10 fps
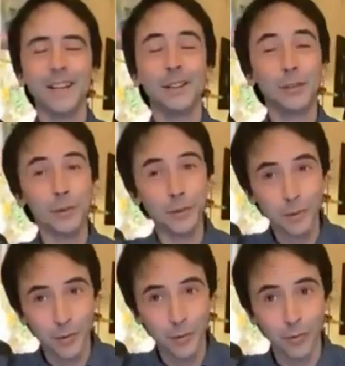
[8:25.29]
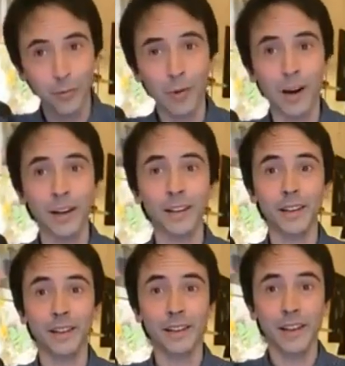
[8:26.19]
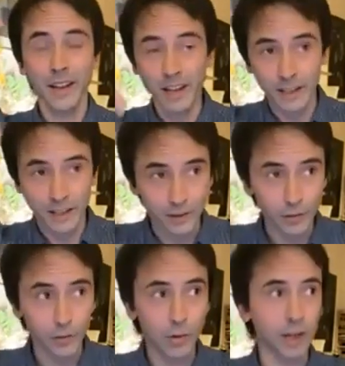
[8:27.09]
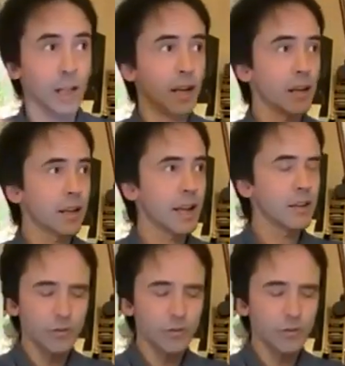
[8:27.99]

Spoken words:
2 1 and 1 again.